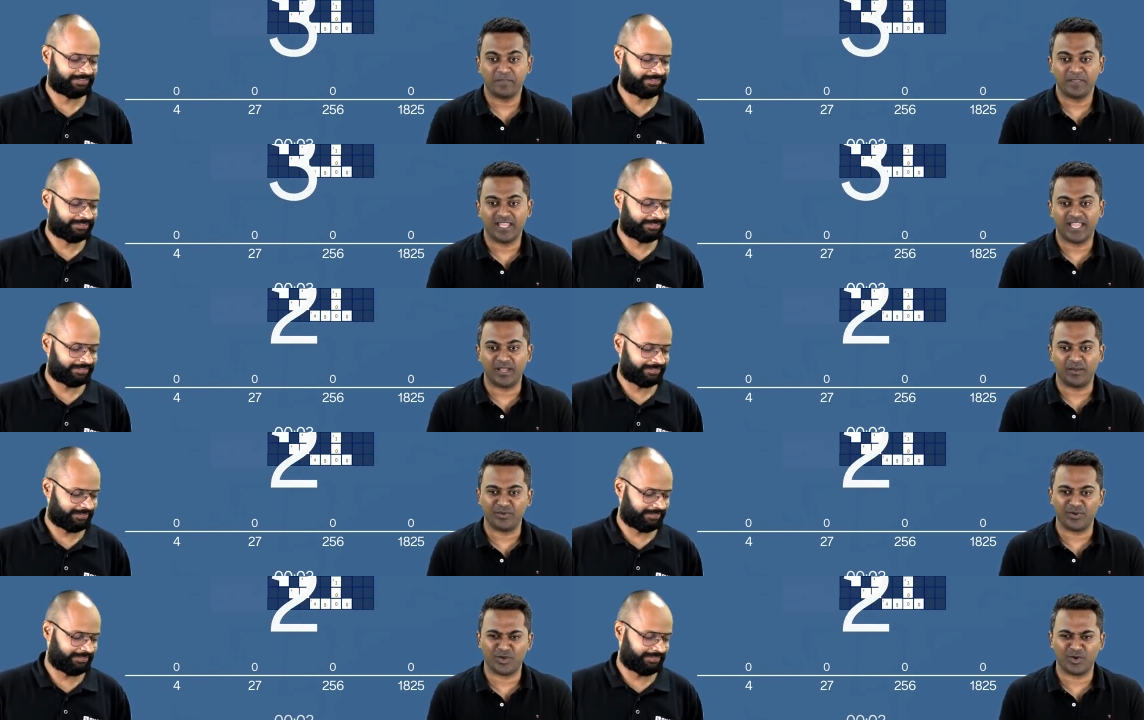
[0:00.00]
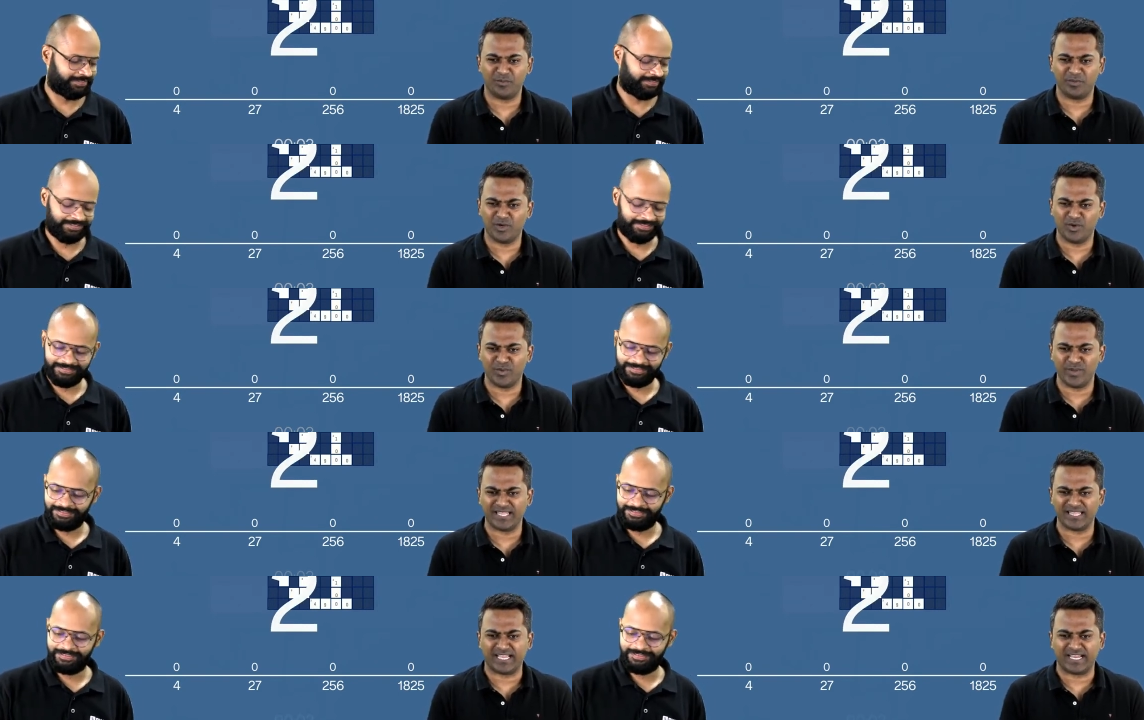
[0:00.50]
Speaker 1: Yeah, we're going to be
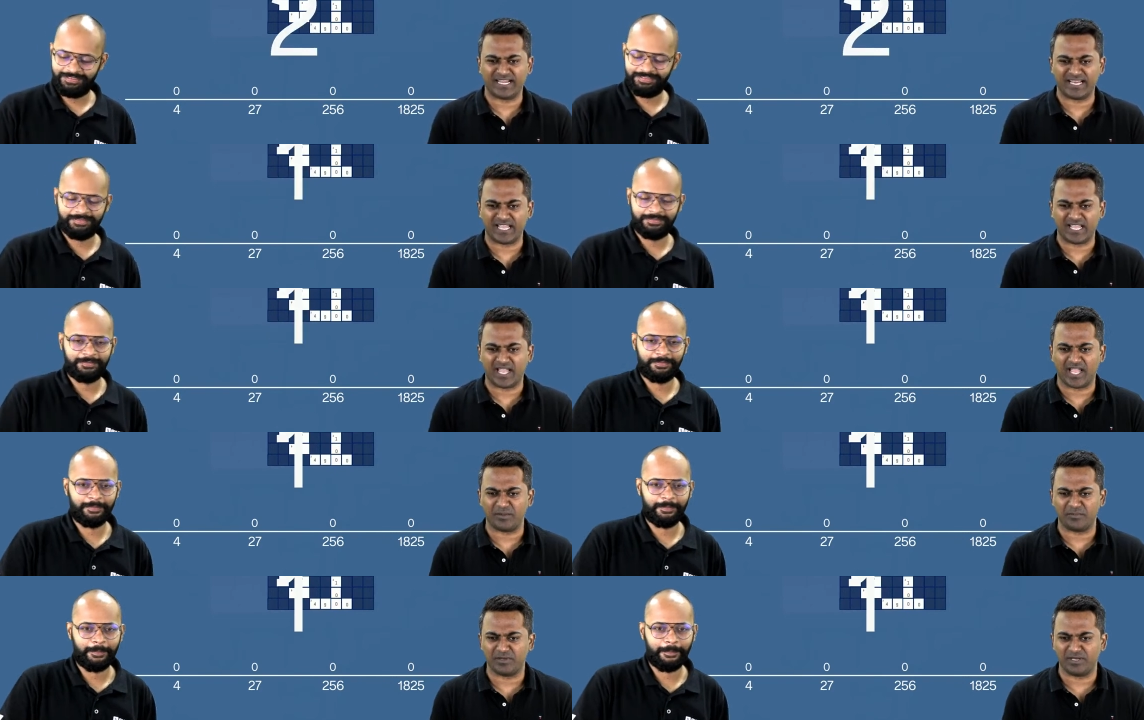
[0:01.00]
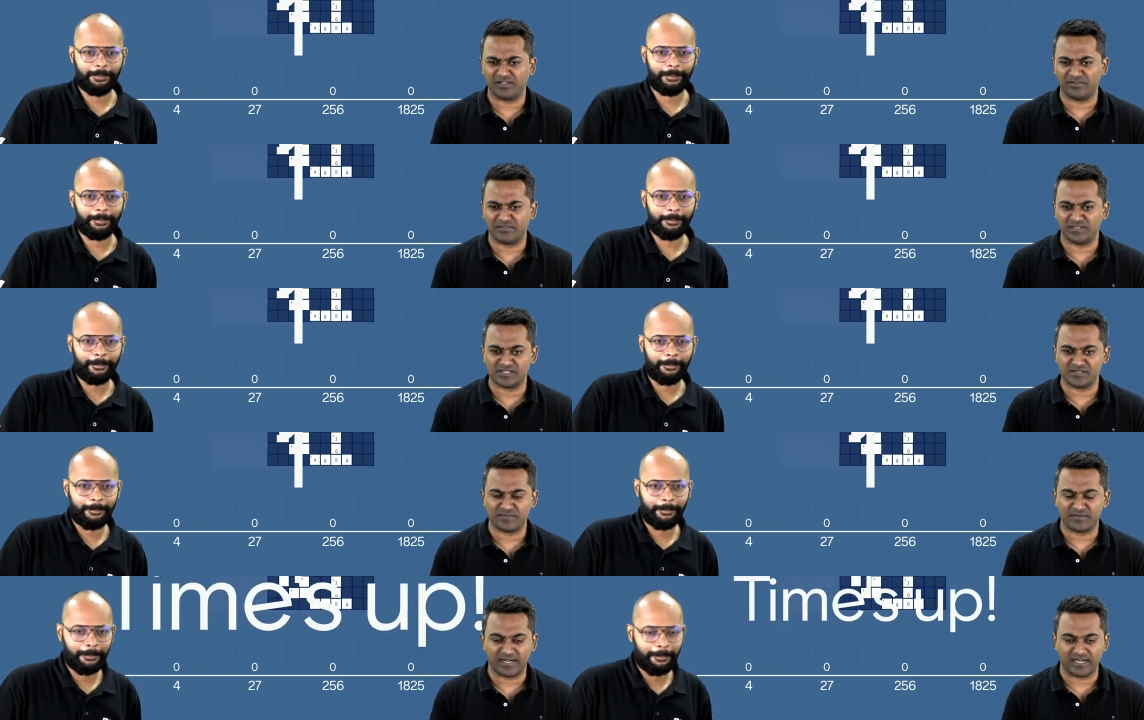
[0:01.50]
doing that. I believe
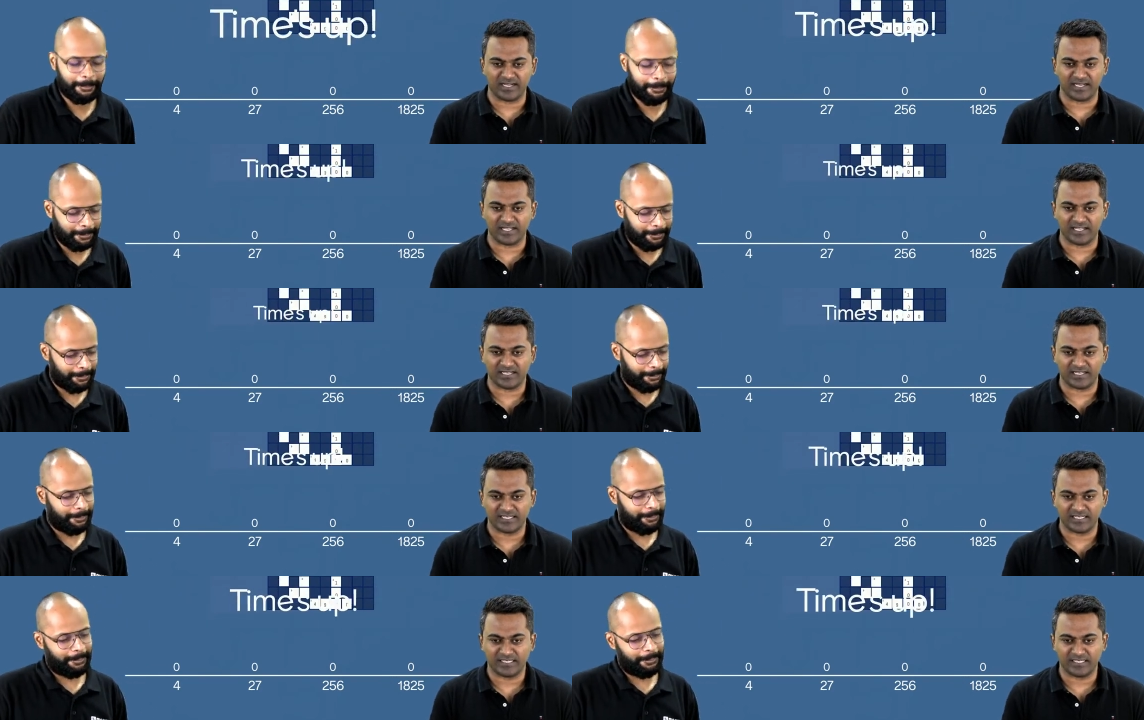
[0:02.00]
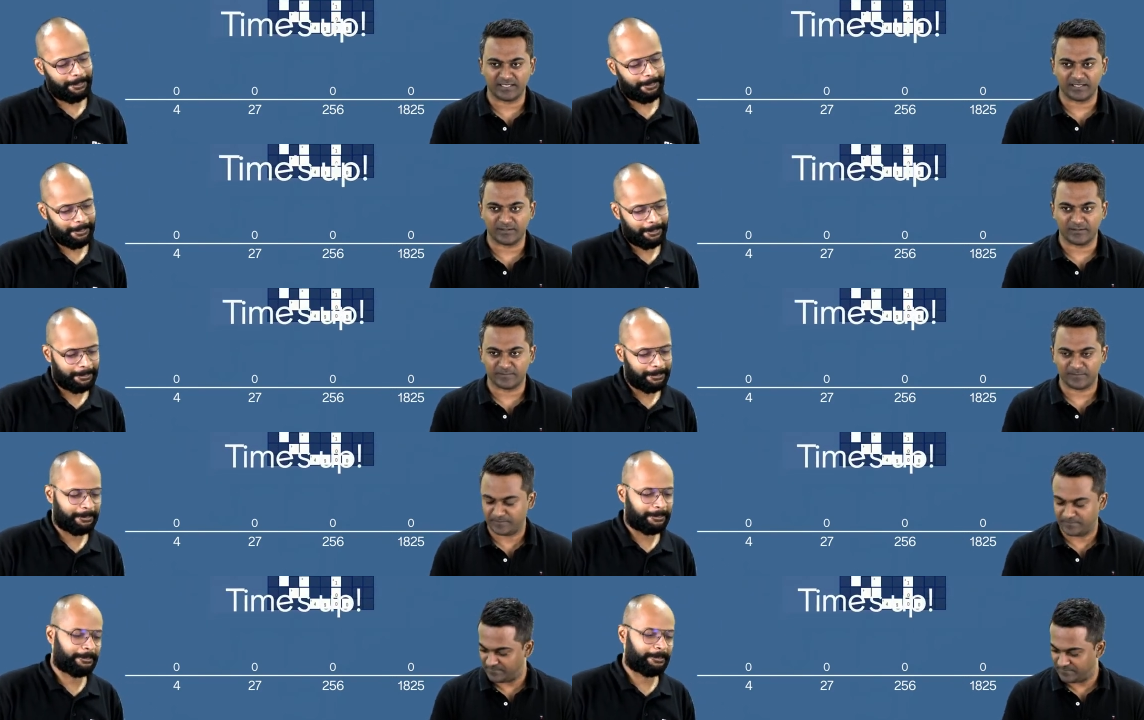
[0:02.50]
this Friday.
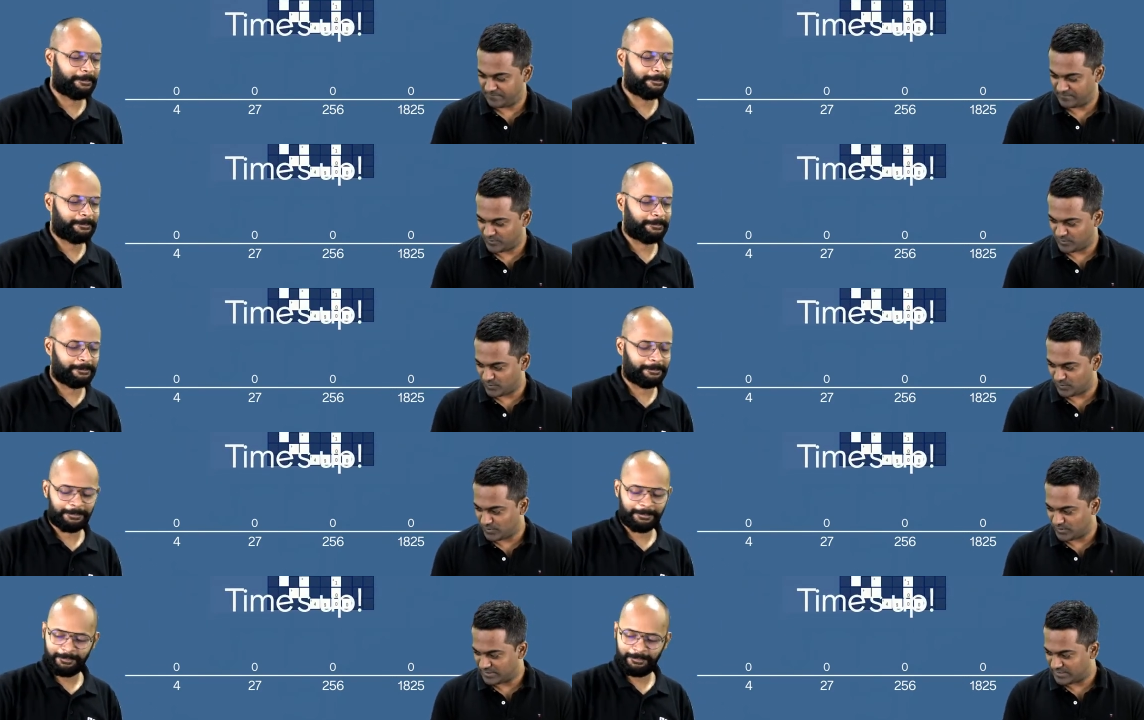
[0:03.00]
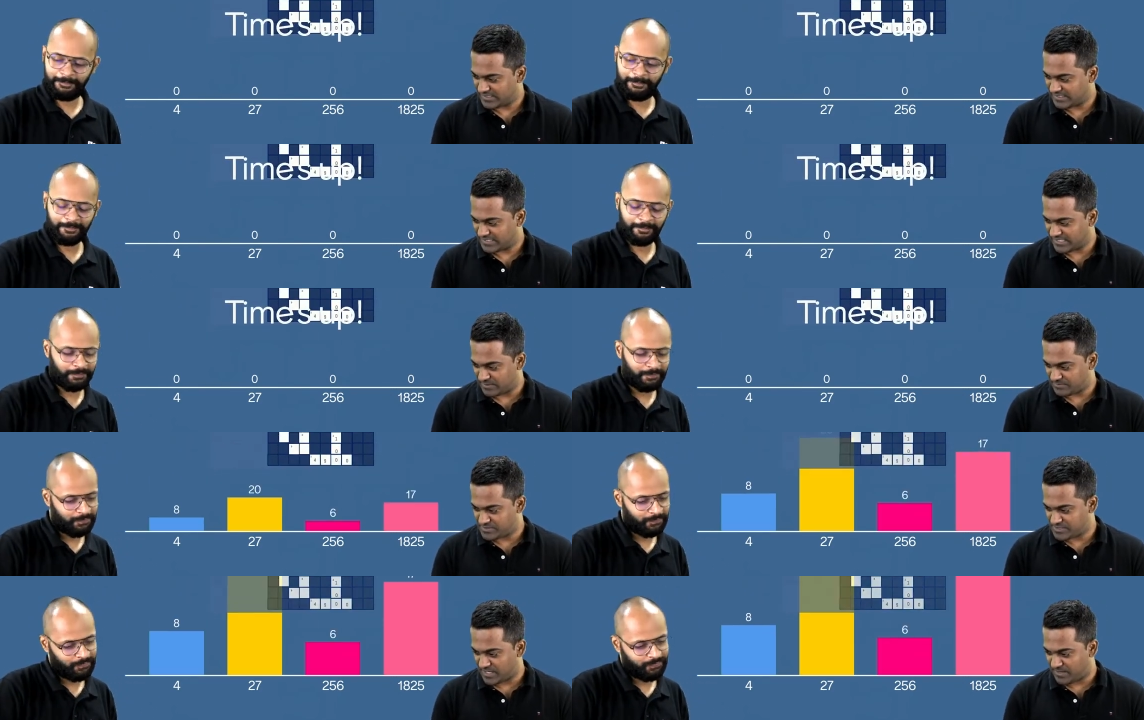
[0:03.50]

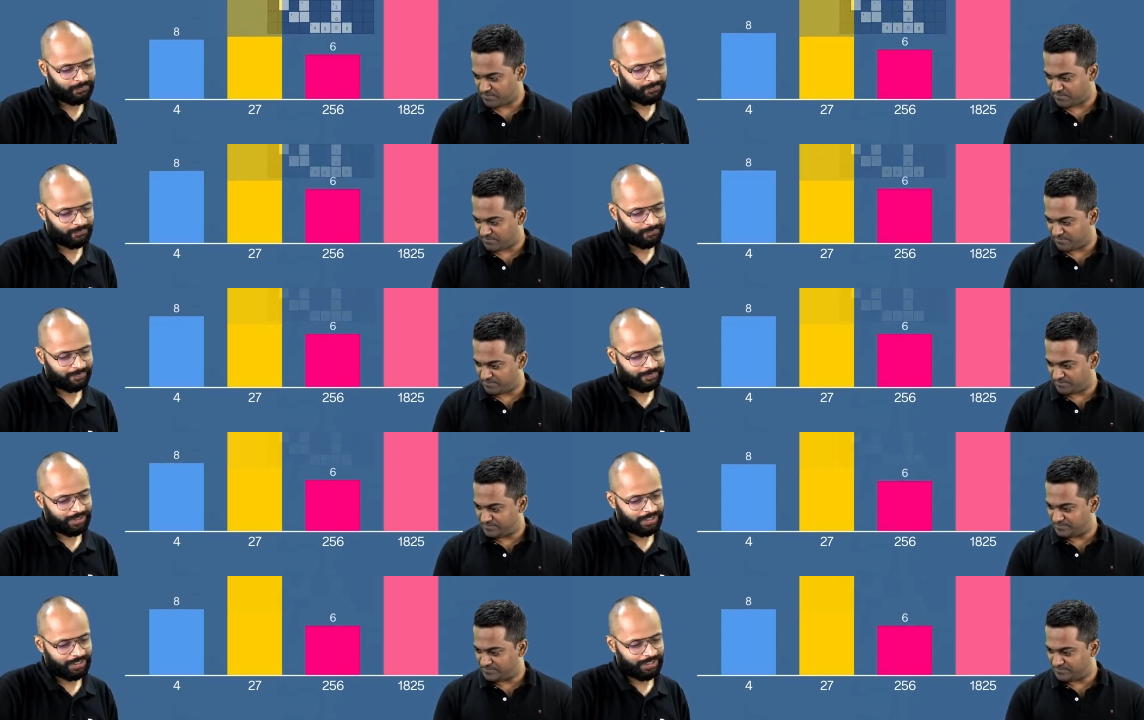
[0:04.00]
Time's up.